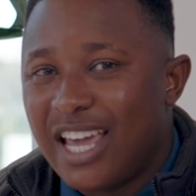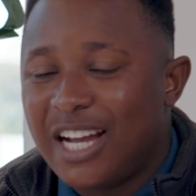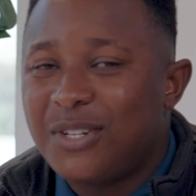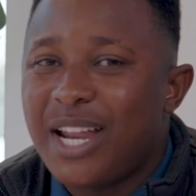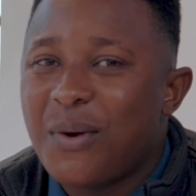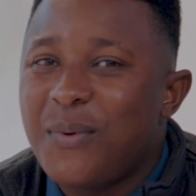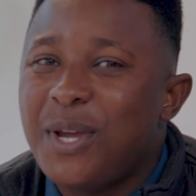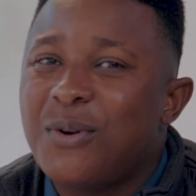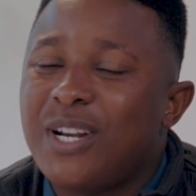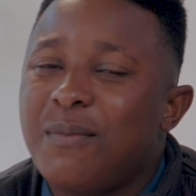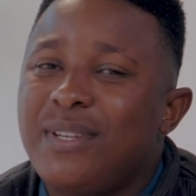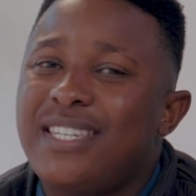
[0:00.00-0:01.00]
And today we're
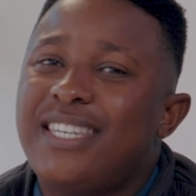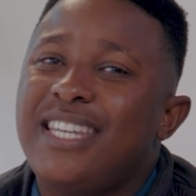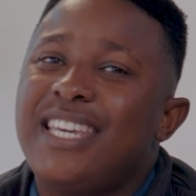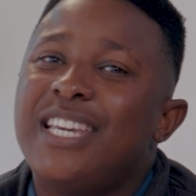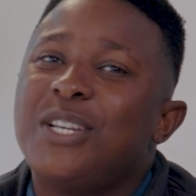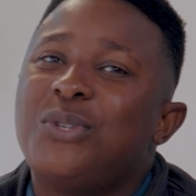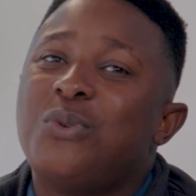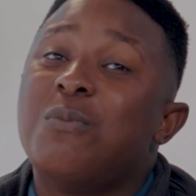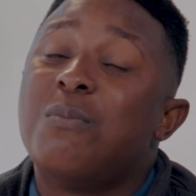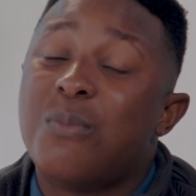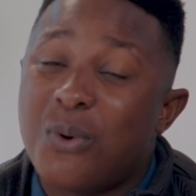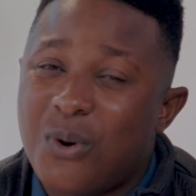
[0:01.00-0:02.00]
going to be speaking to
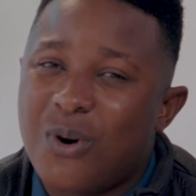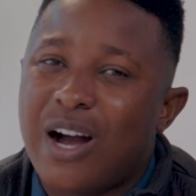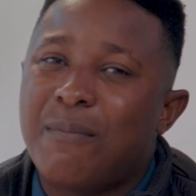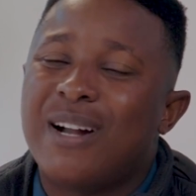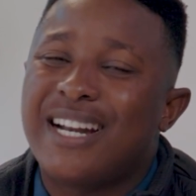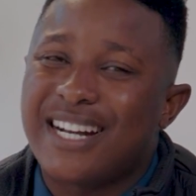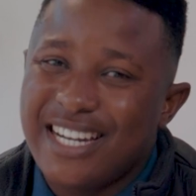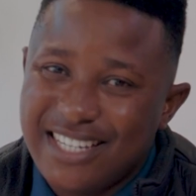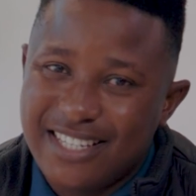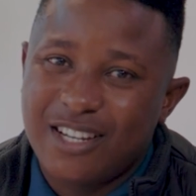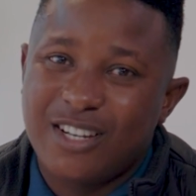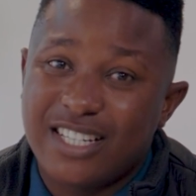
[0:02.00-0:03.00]
more about
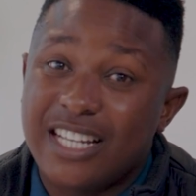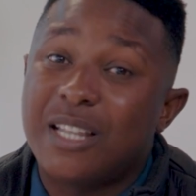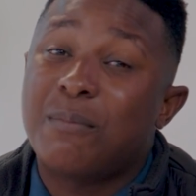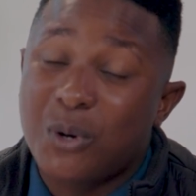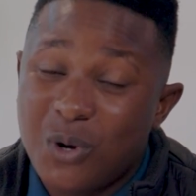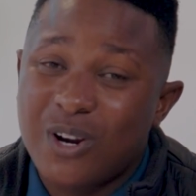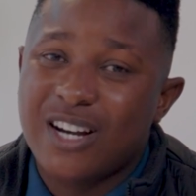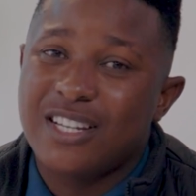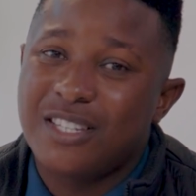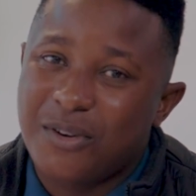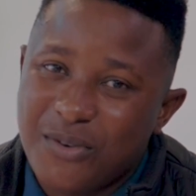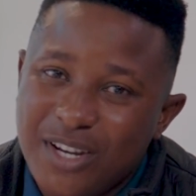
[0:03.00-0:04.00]
research and the
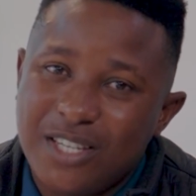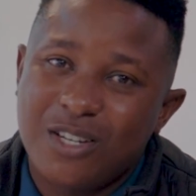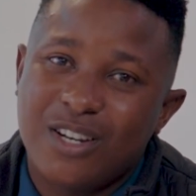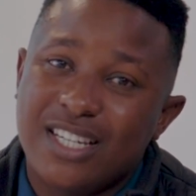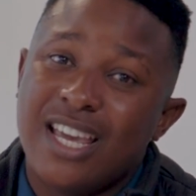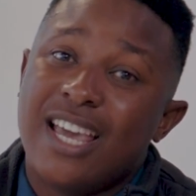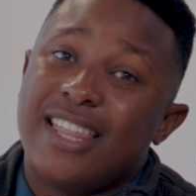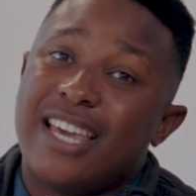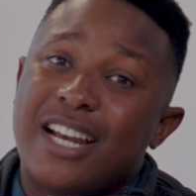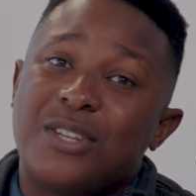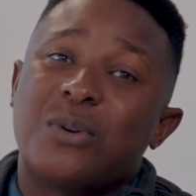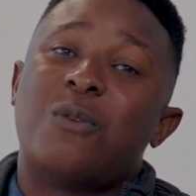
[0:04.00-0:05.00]
progress of research
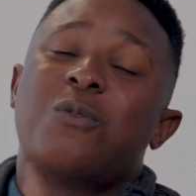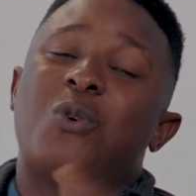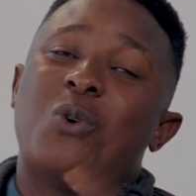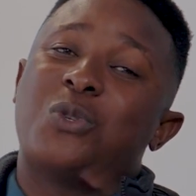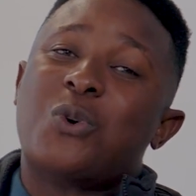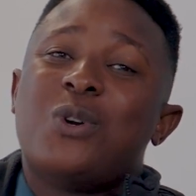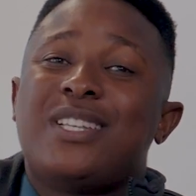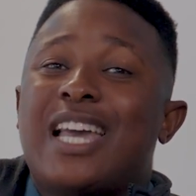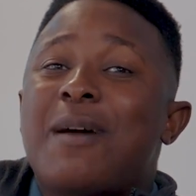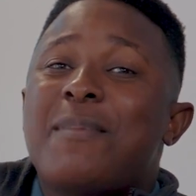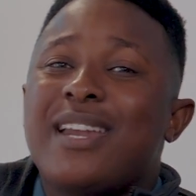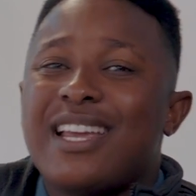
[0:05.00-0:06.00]
that is, of course, always
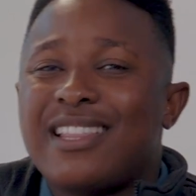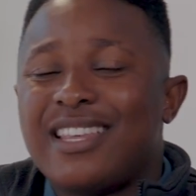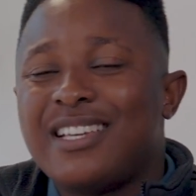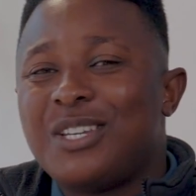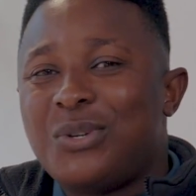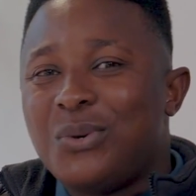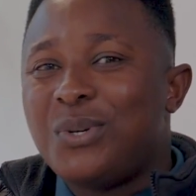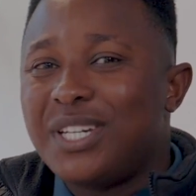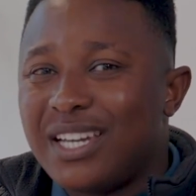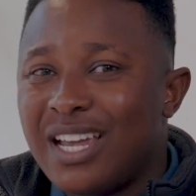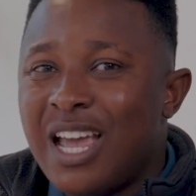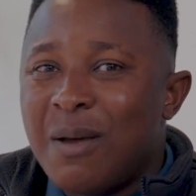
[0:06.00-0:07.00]
happening in the
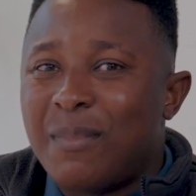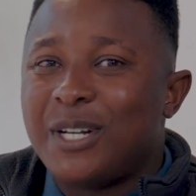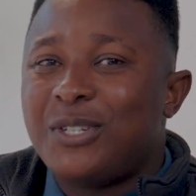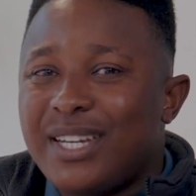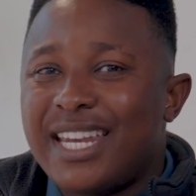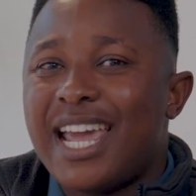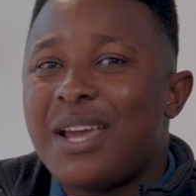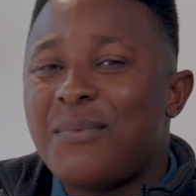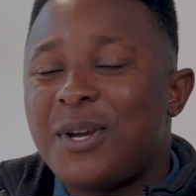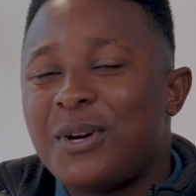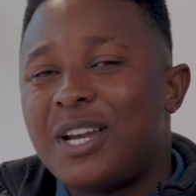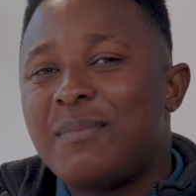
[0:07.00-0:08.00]
institution. But today
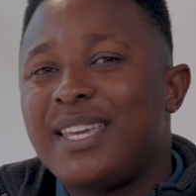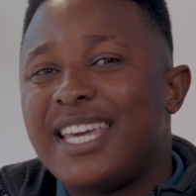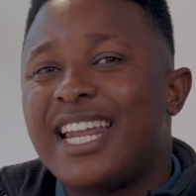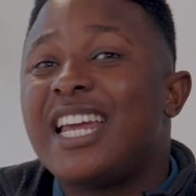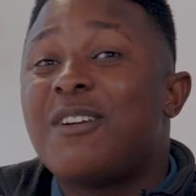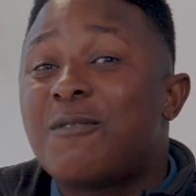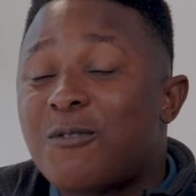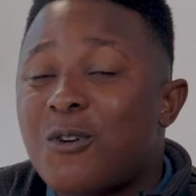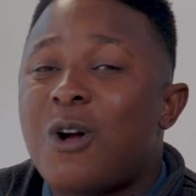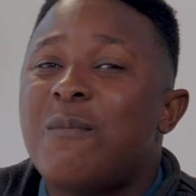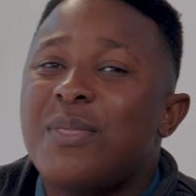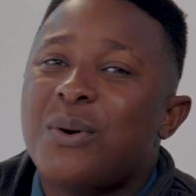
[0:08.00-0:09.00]
we're going to be getting it
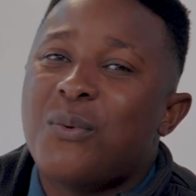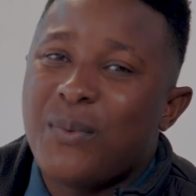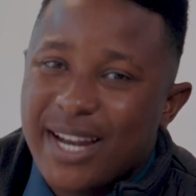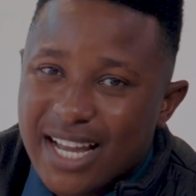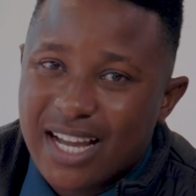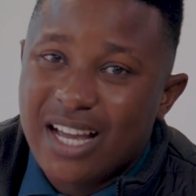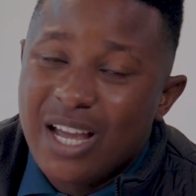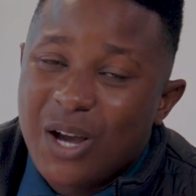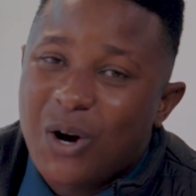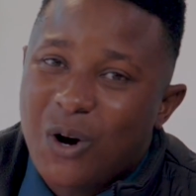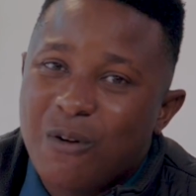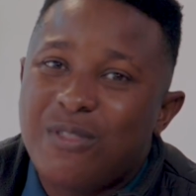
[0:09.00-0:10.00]
from the winner
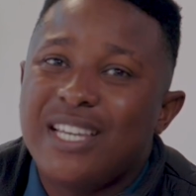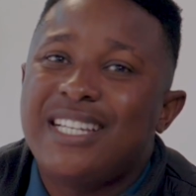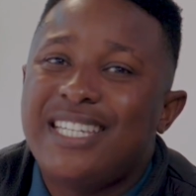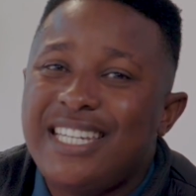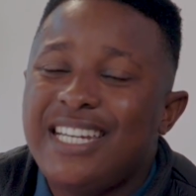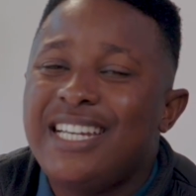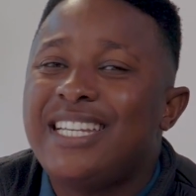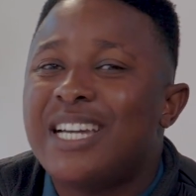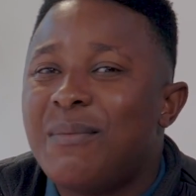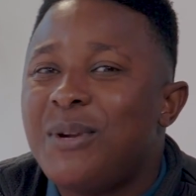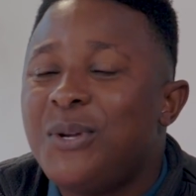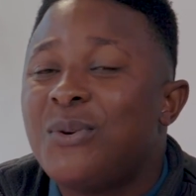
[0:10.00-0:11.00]
of the
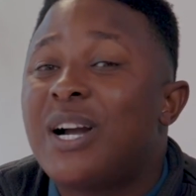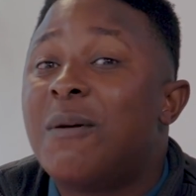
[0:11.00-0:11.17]
T.W.